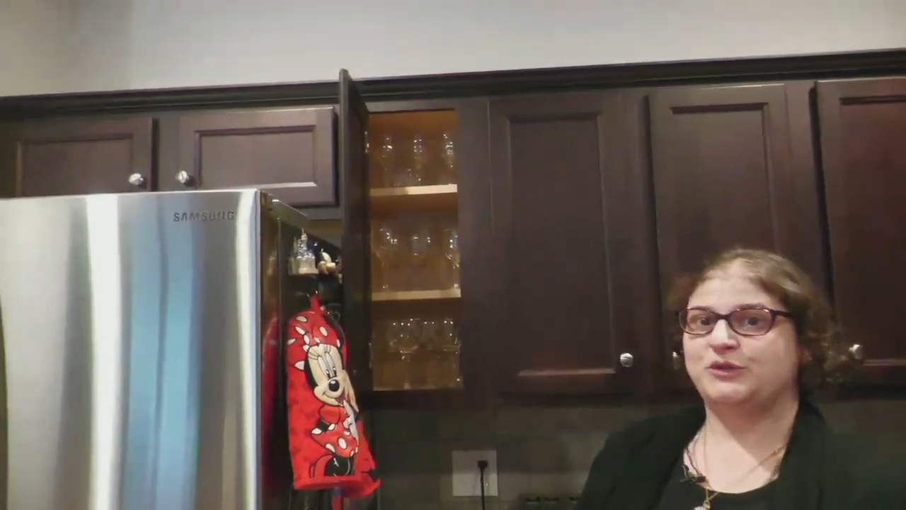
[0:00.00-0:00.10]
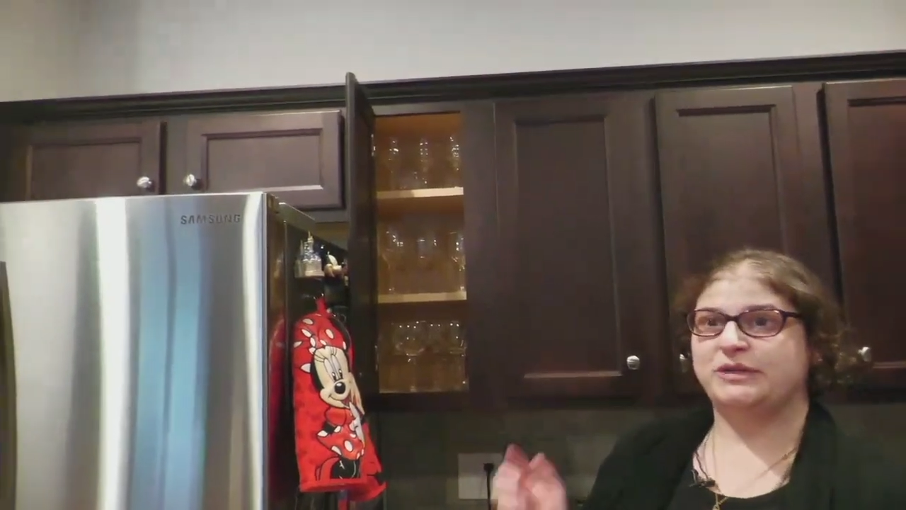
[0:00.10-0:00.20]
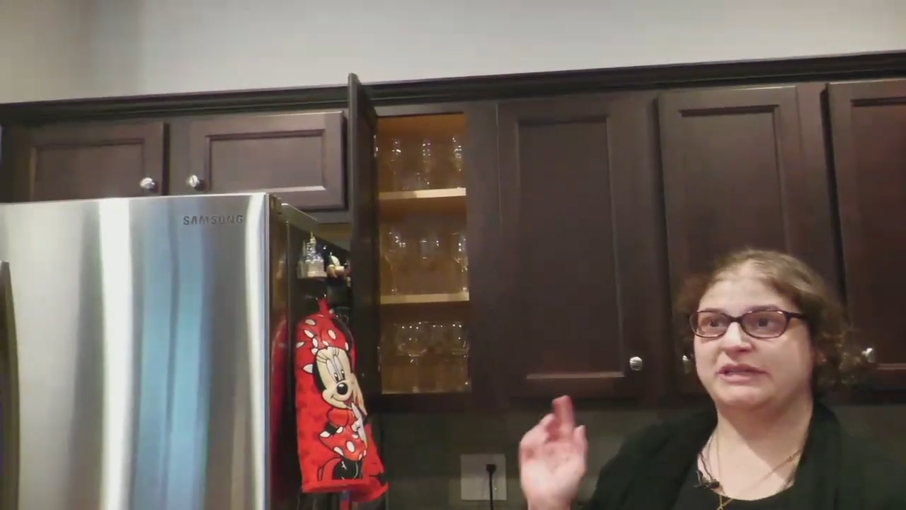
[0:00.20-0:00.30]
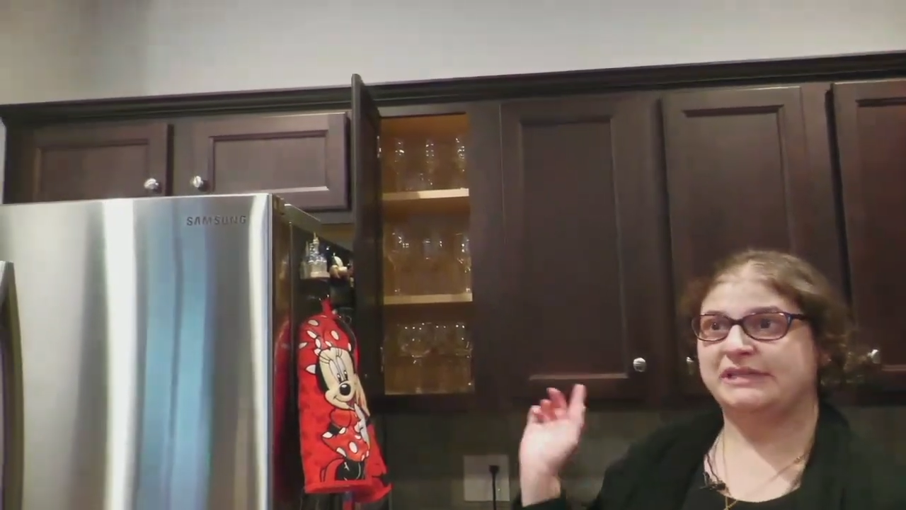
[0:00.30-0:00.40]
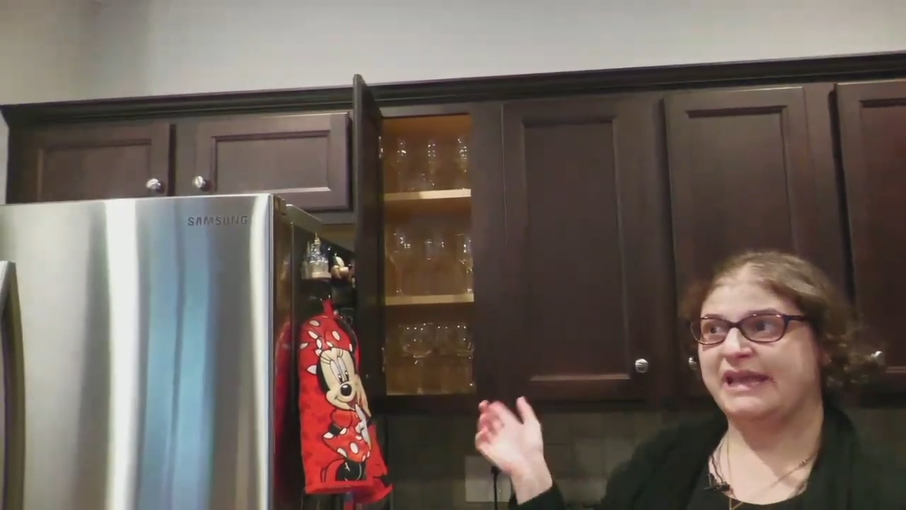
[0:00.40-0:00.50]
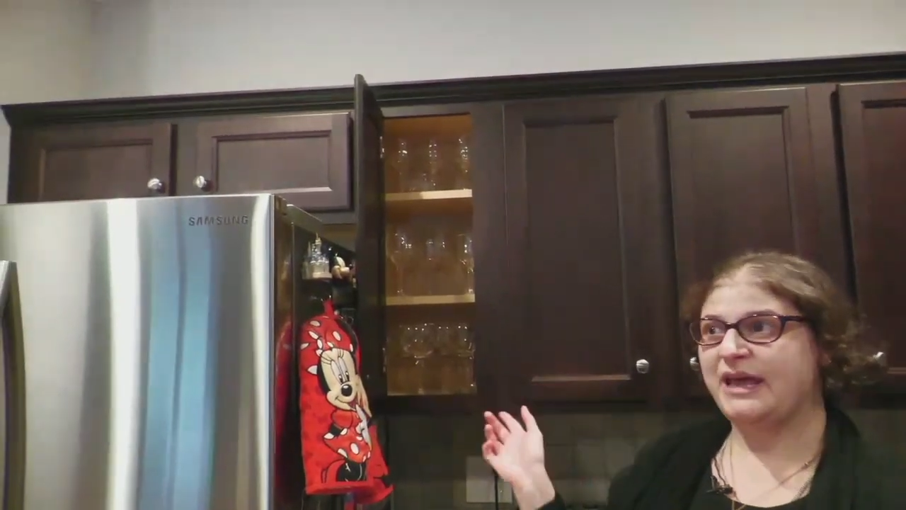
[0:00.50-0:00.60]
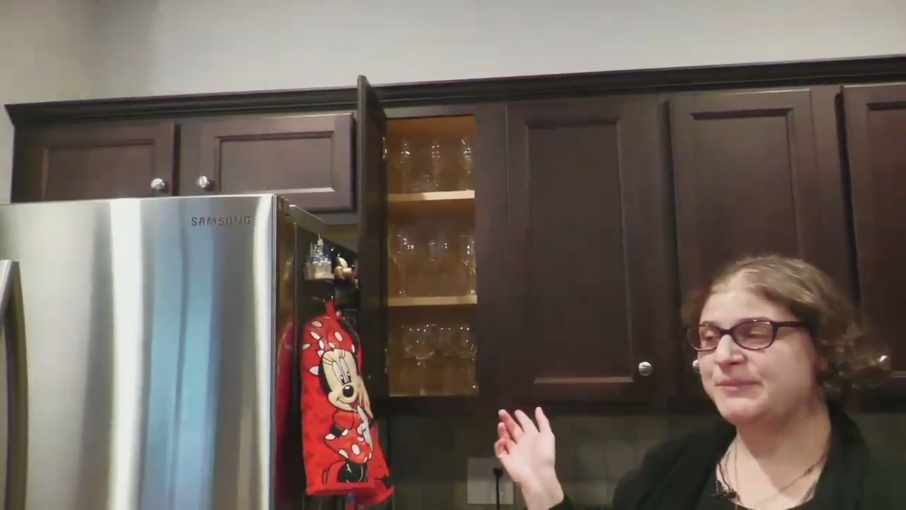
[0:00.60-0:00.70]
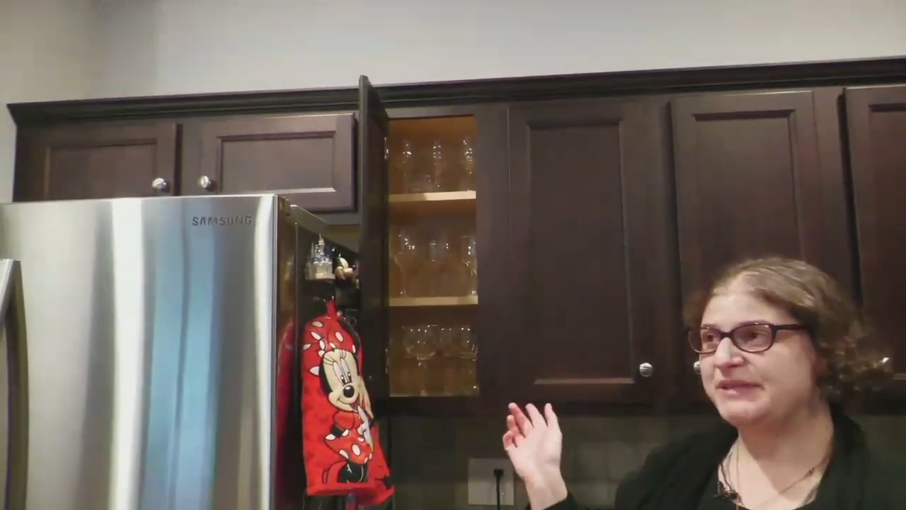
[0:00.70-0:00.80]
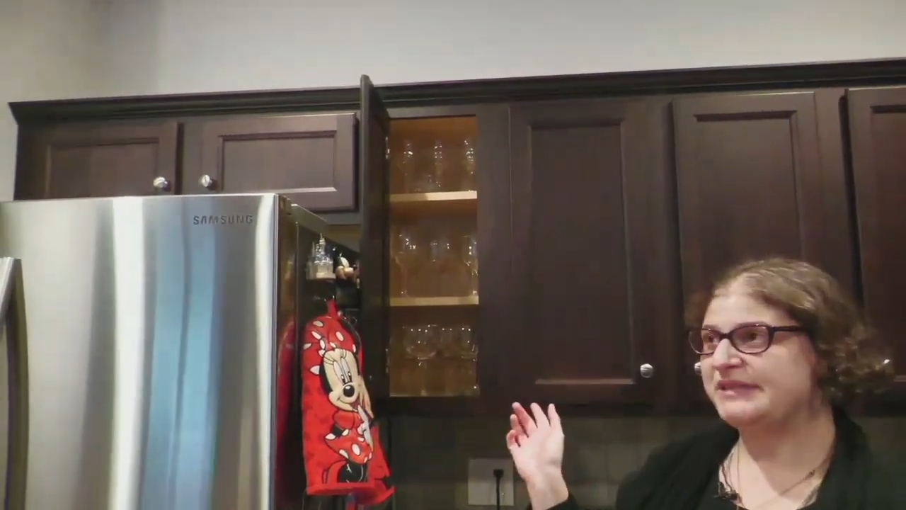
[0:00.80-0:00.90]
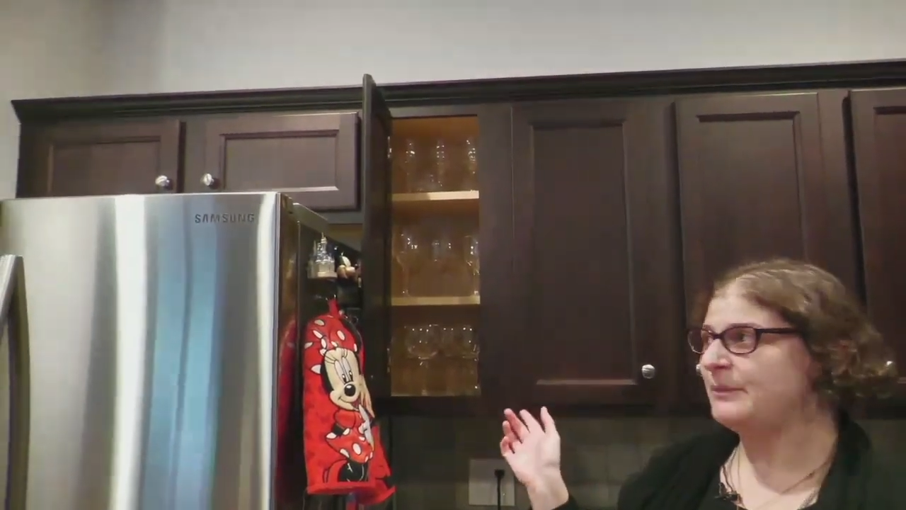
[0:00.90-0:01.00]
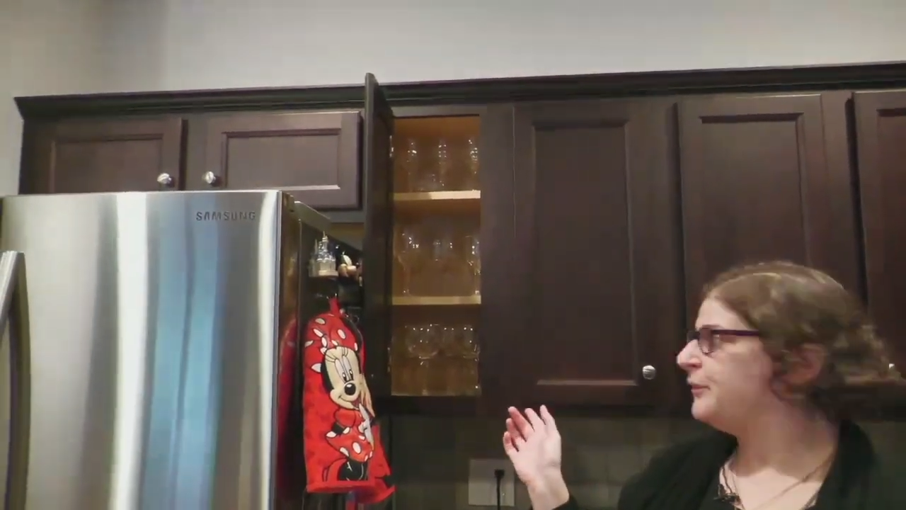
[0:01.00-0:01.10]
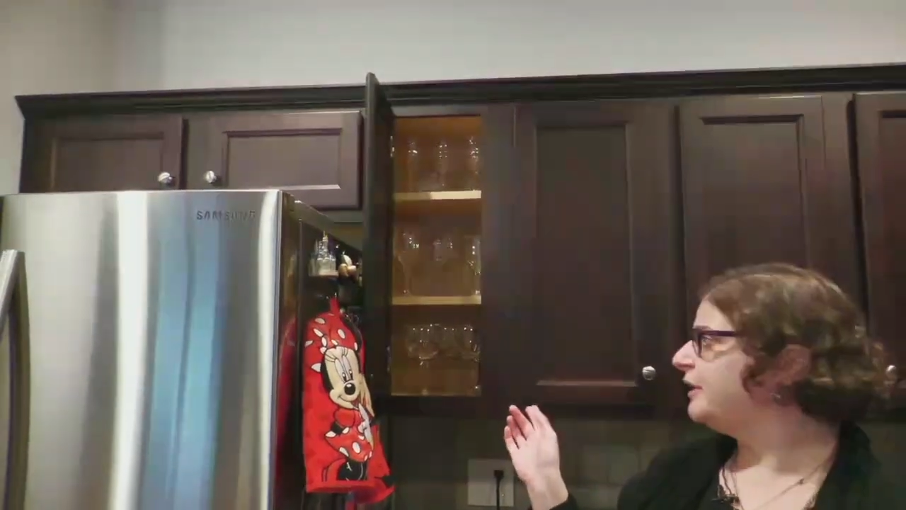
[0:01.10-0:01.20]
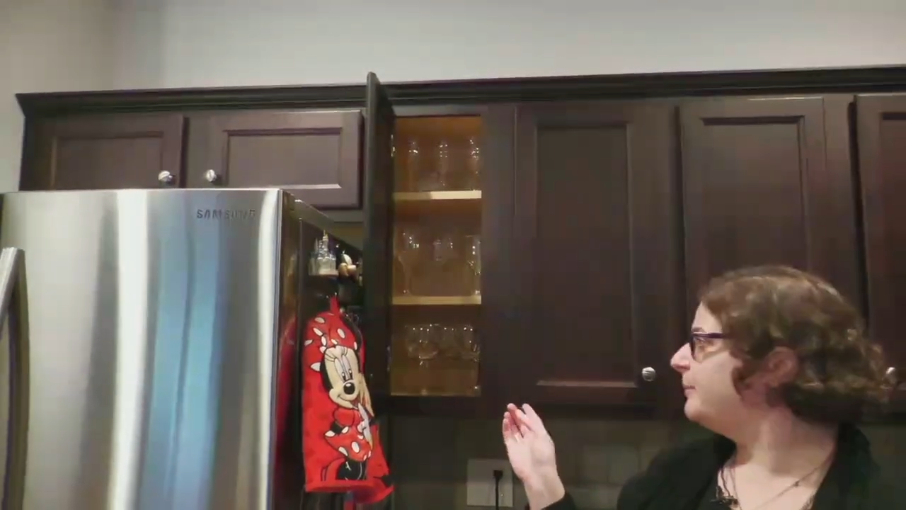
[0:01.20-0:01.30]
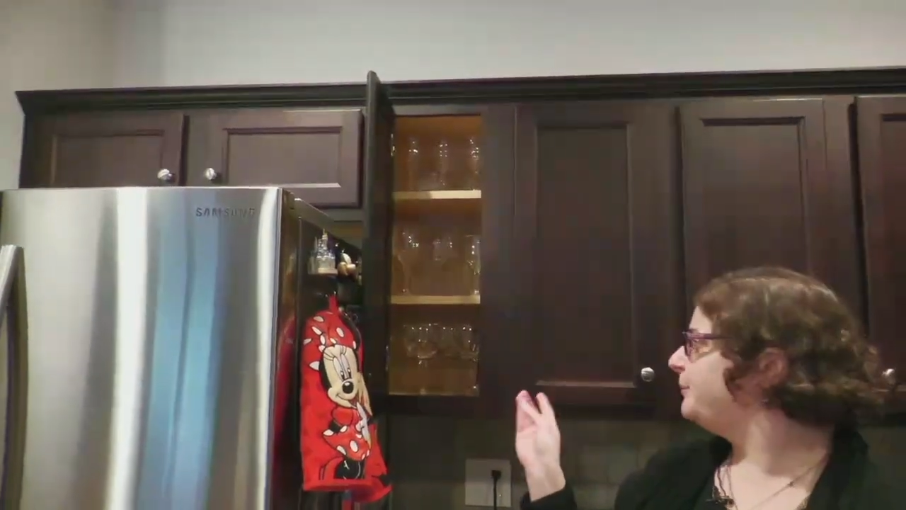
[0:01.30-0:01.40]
we kept separate